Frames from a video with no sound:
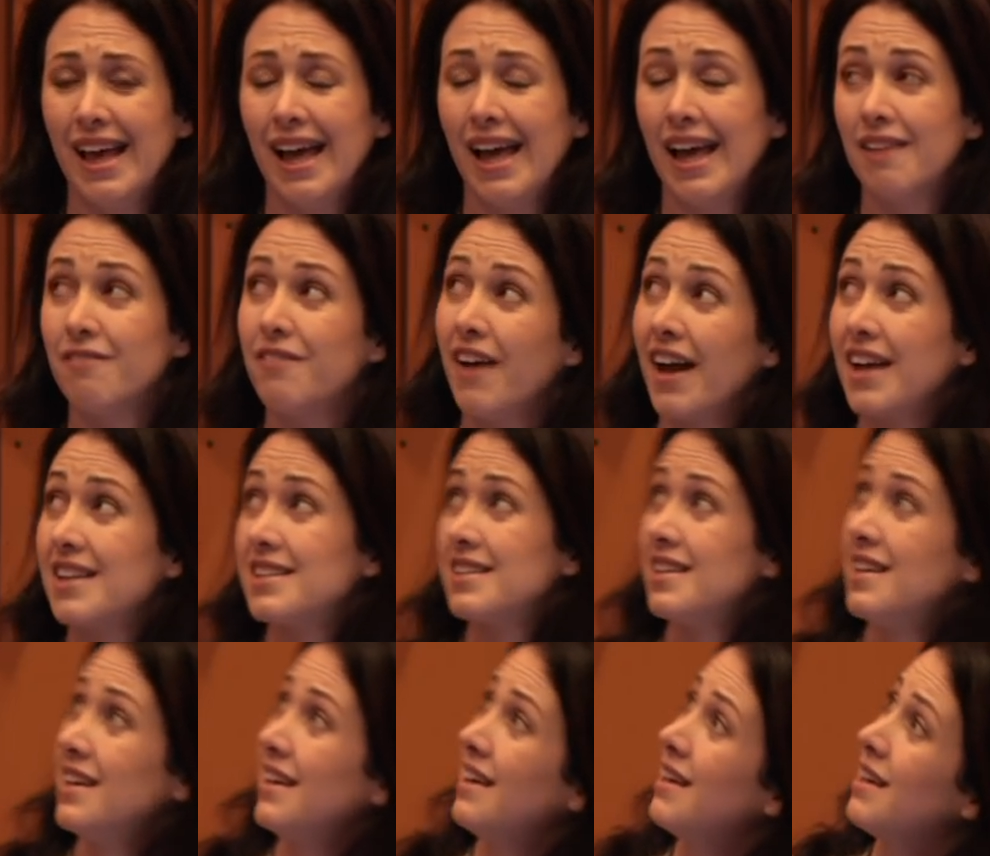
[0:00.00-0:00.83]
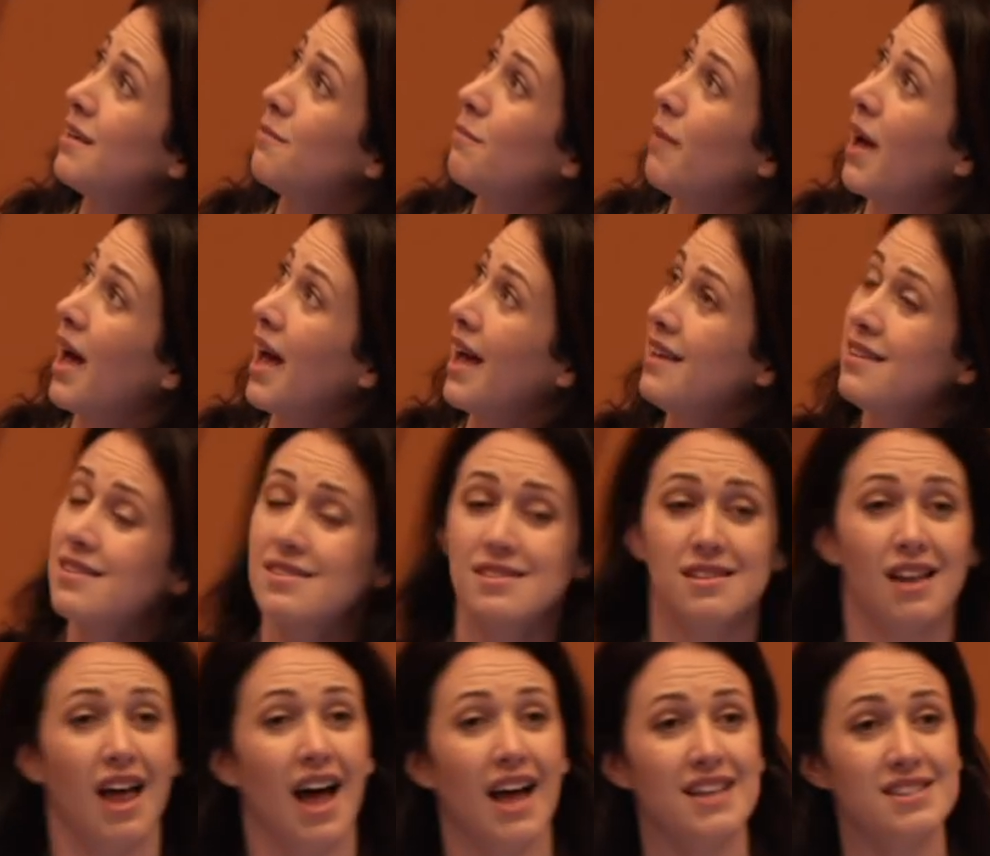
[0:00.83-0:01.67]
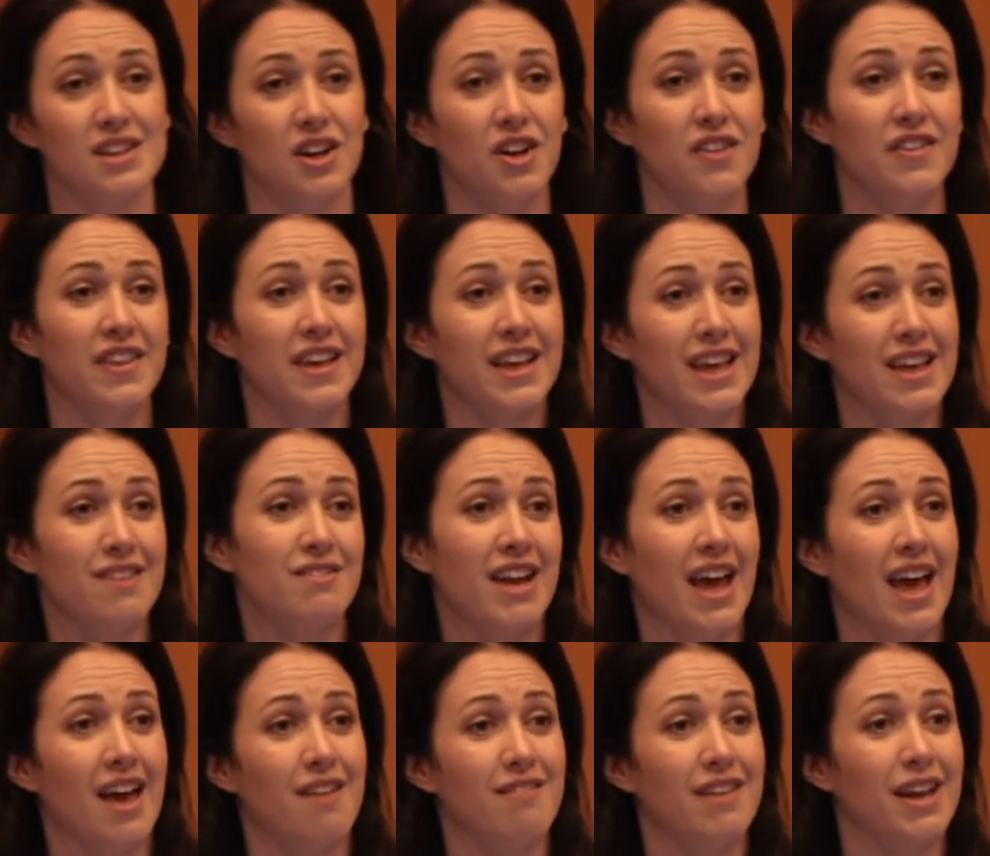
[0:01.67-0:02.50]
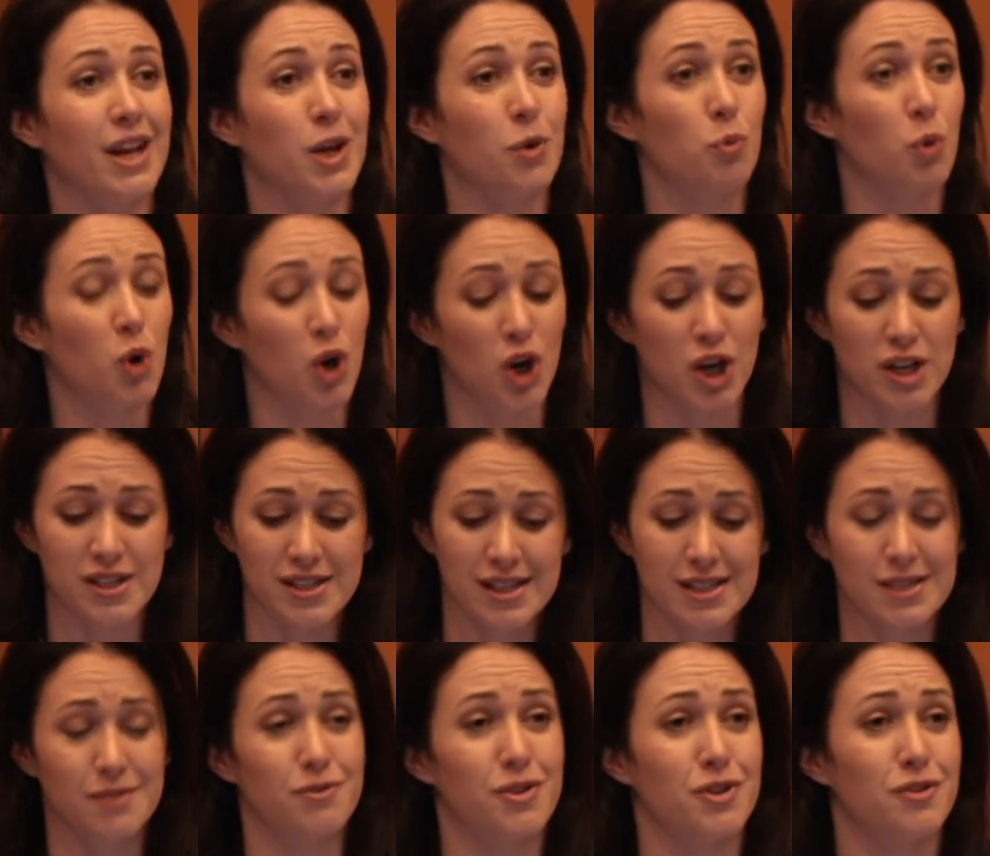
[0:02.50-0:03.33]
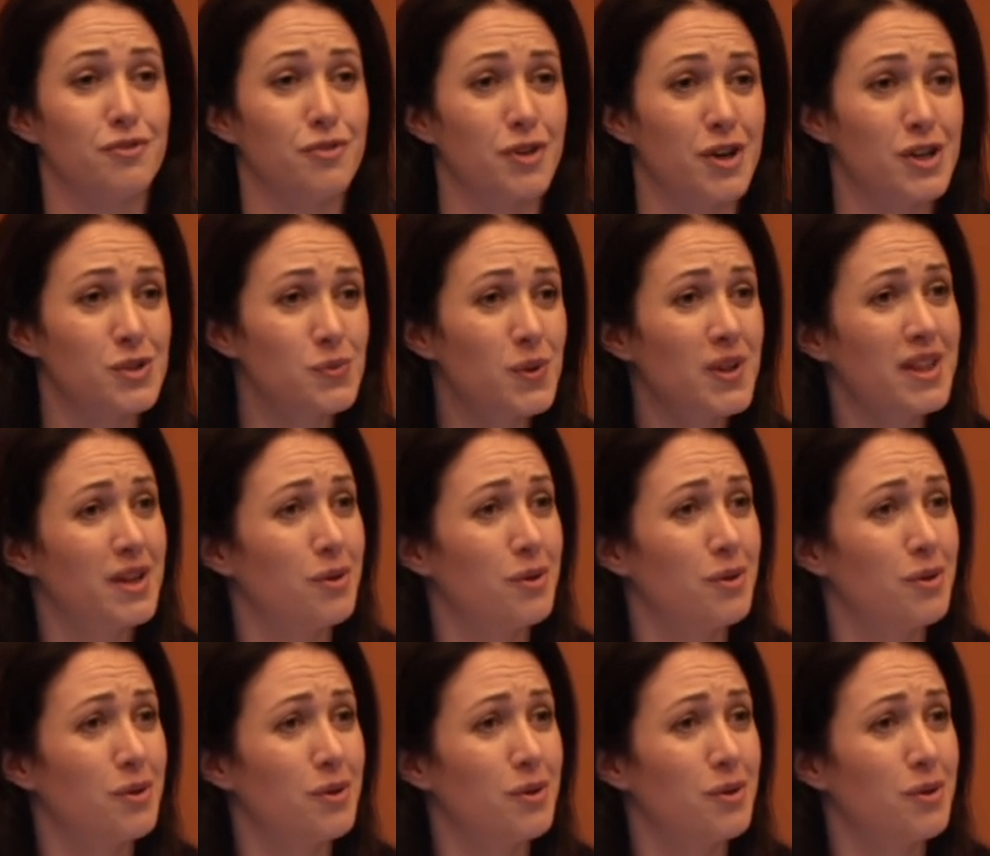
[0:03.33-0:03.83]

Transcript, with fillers: In fact, my slides I don't think even have any words except for the first one.